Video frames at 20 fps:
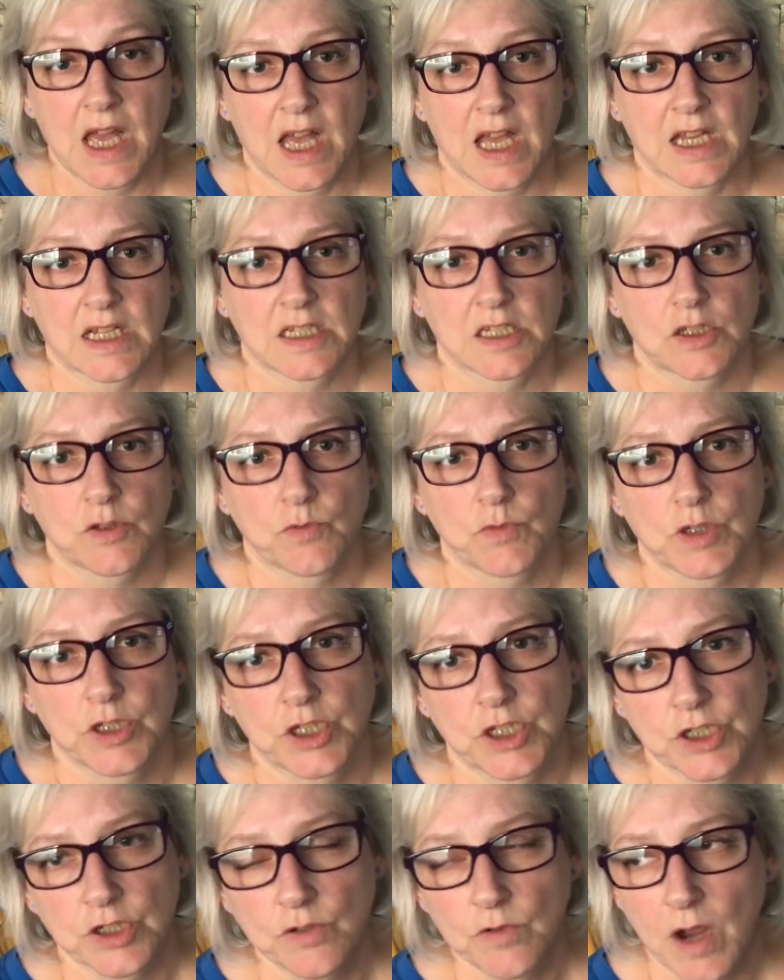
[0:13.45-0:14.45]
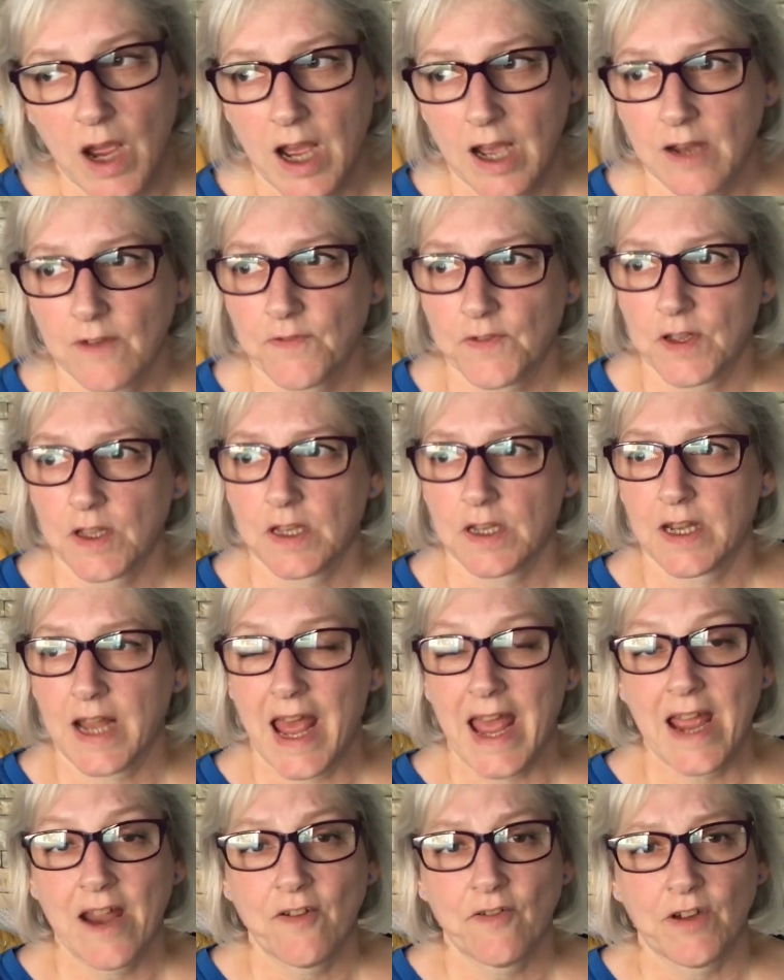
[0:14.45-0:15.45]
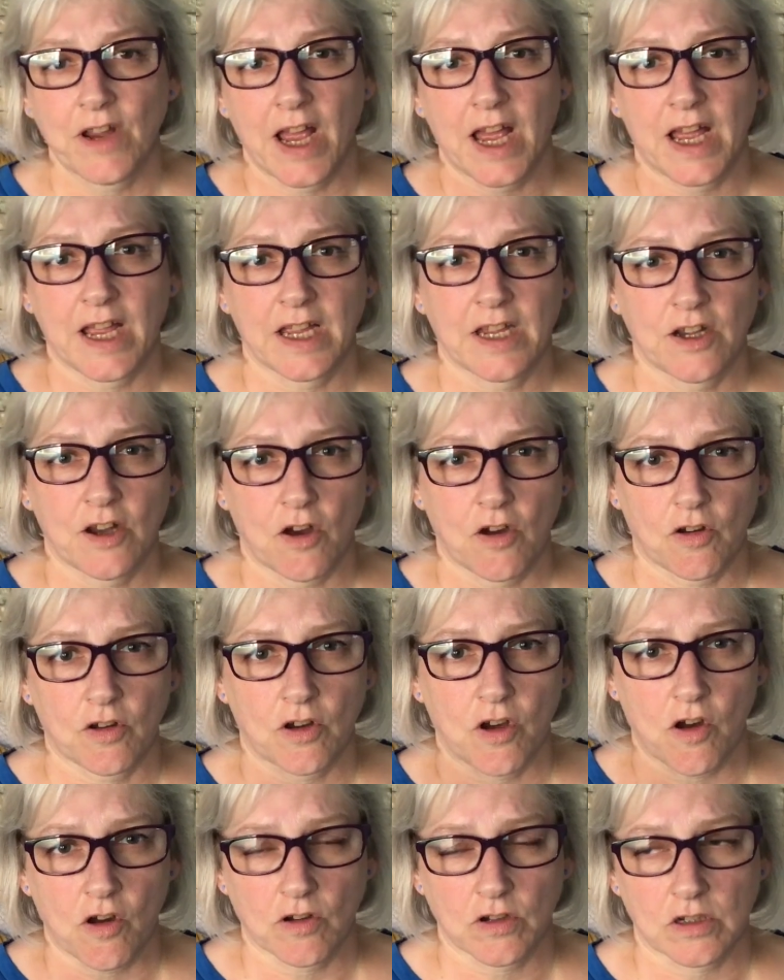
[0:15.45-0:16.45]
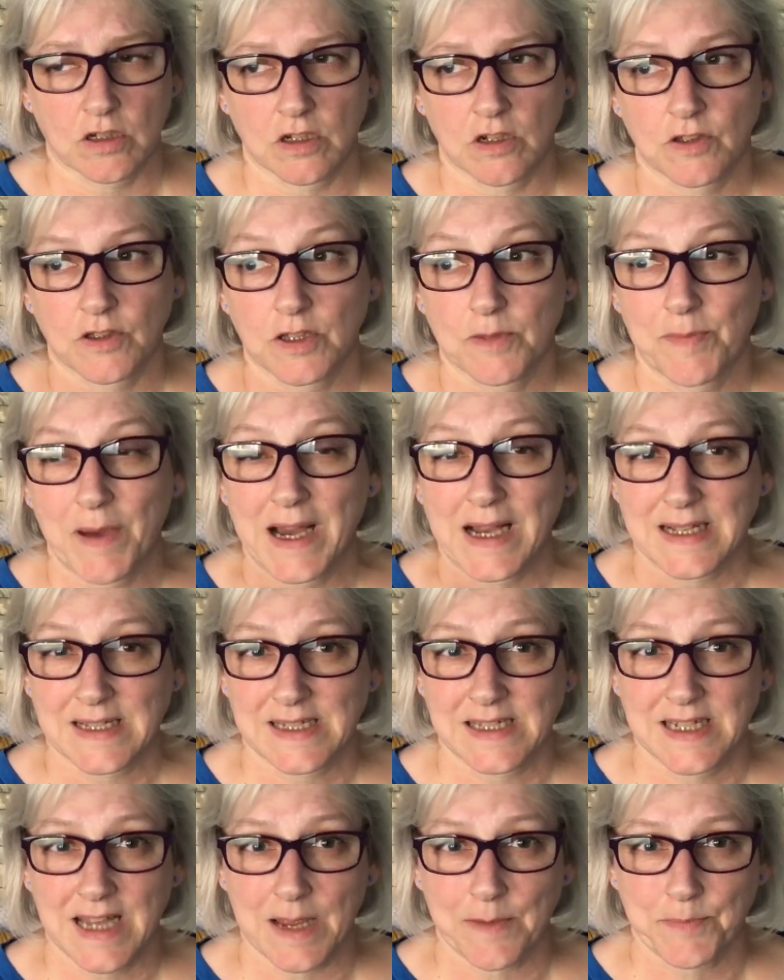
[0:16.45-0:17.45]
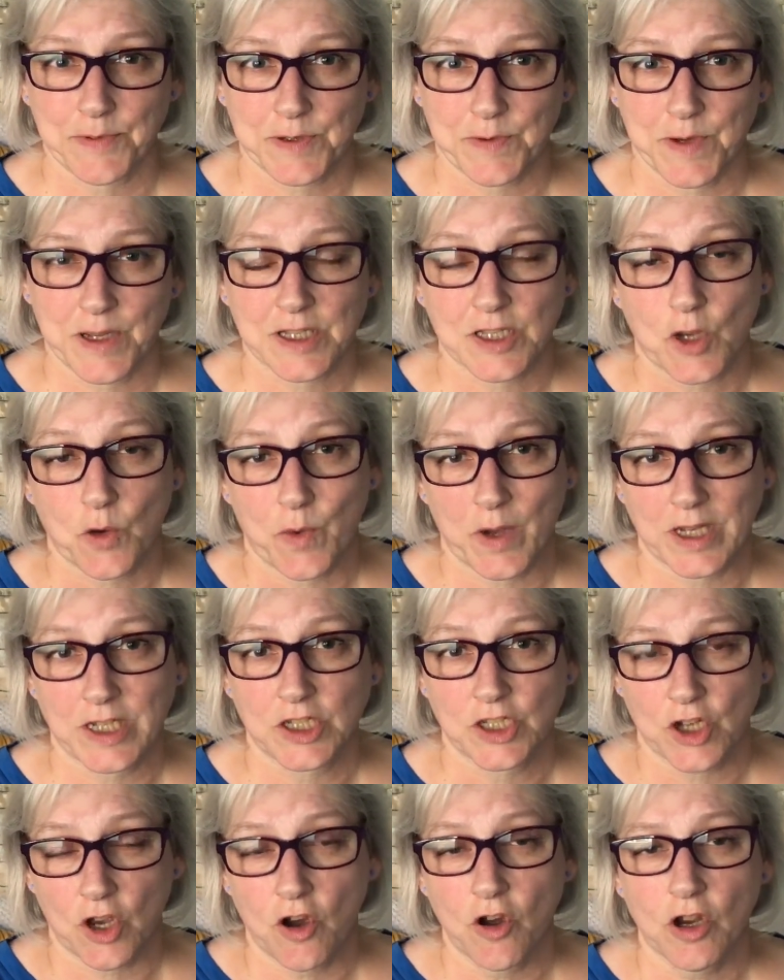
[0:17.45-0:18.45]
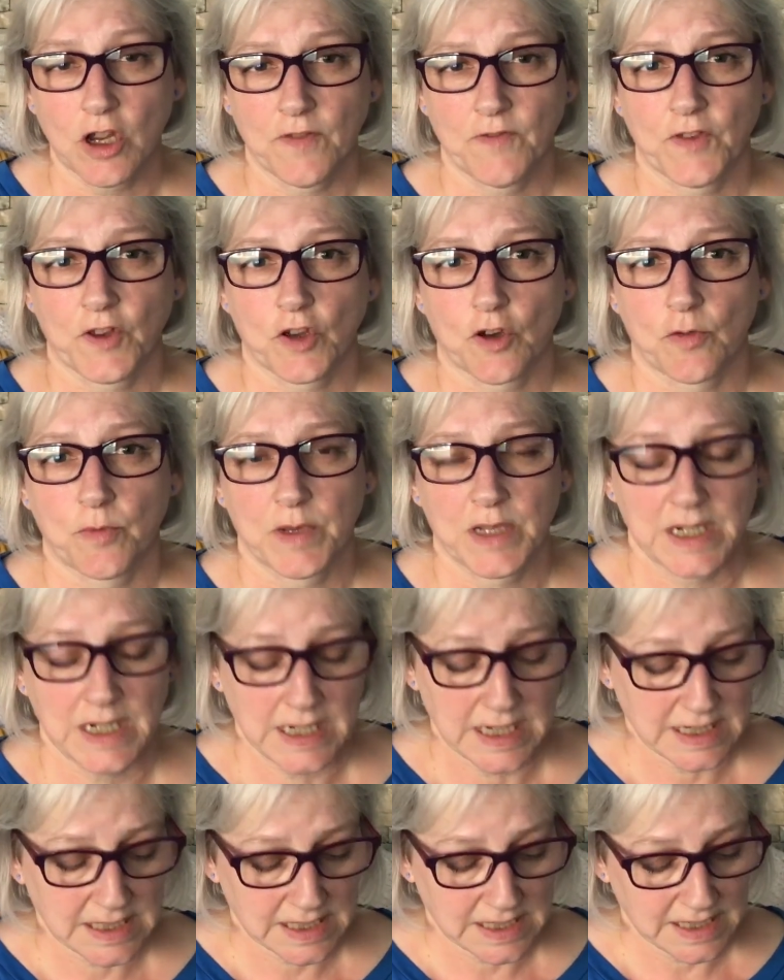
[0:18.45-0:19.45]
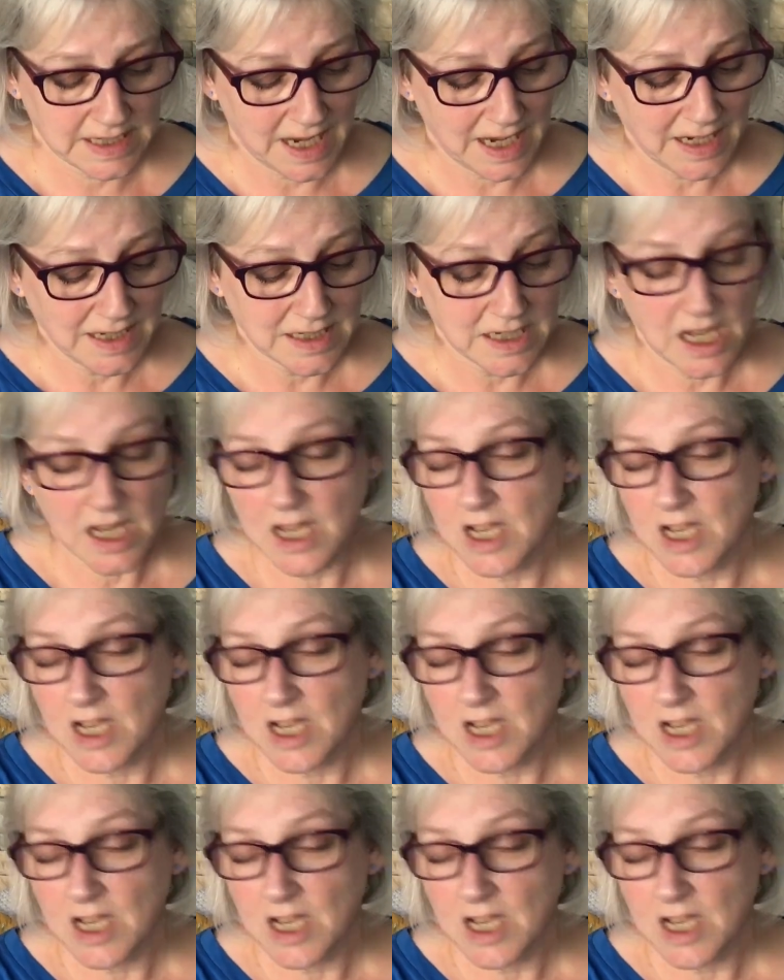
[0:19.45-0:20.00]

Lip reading: And we do have an area in our garden on the back steps where it's quite dark if you come in late at night.